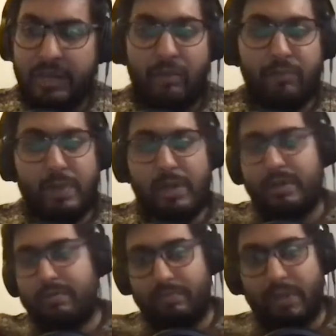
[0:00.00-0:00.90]
kind of
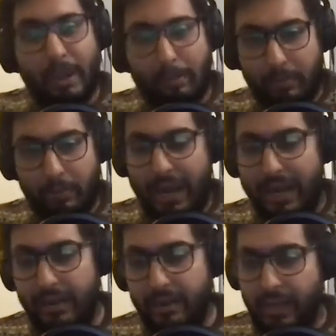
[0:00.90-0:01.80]
build up a
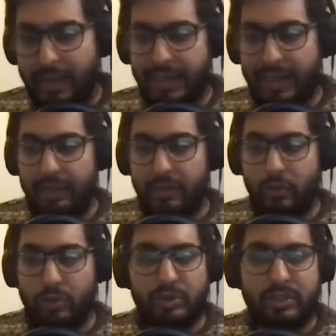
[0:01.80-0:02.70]
brand, and then
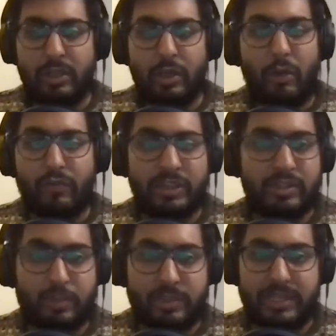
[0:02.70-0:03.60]
you'd see a lot of
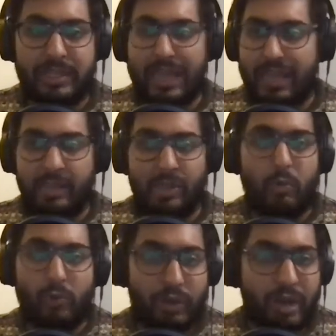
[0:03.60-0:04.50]
customers saying, hey,
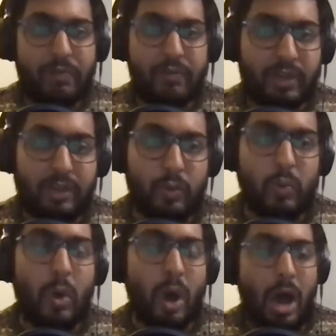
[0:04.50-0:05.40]
we're referring
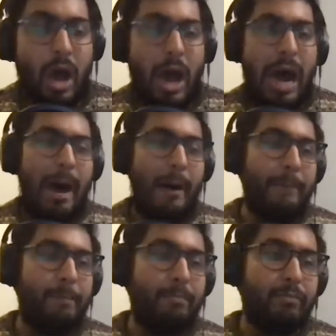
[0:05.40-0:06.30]
you,
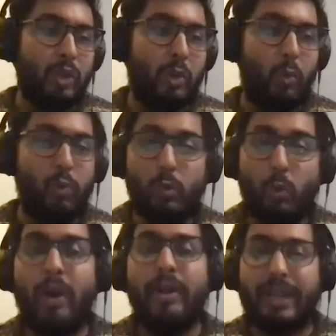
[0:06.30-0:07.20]
we
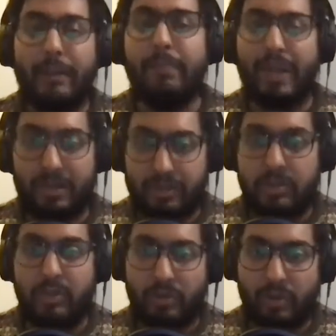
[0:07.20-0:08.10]
want to get paid
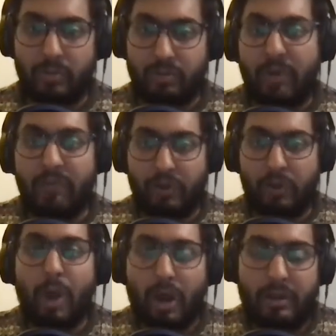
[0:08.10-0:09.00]
to refer your
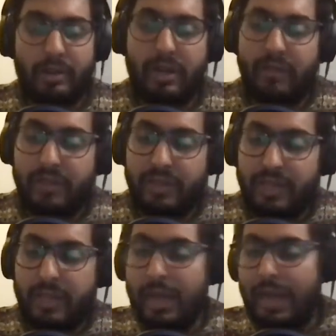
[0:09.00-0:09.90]
product and
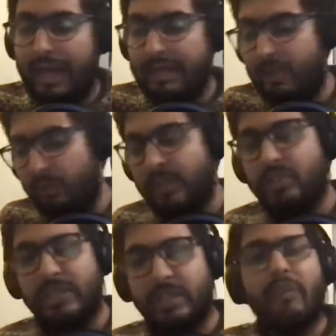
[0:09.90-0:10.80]
everything. And then
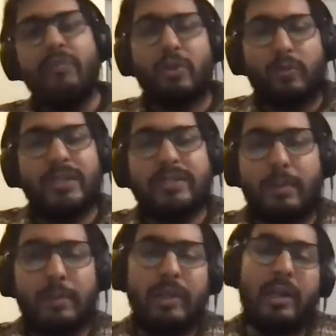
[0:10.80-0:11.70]
eventually enough requests
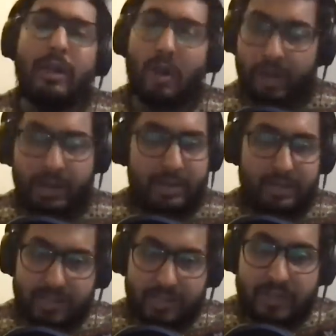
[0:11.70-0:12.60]
come in, they're like, all right,
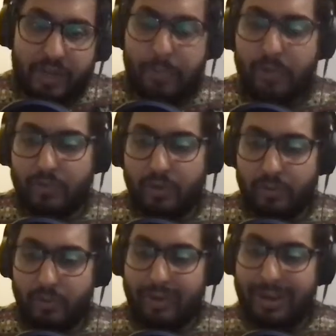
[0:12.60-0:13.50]
let's kind of set up an
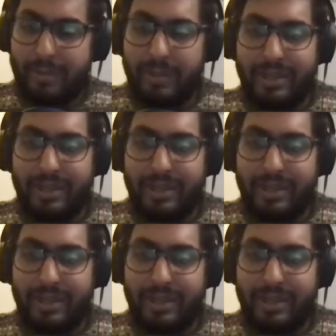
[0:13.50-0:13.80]
affiliate program,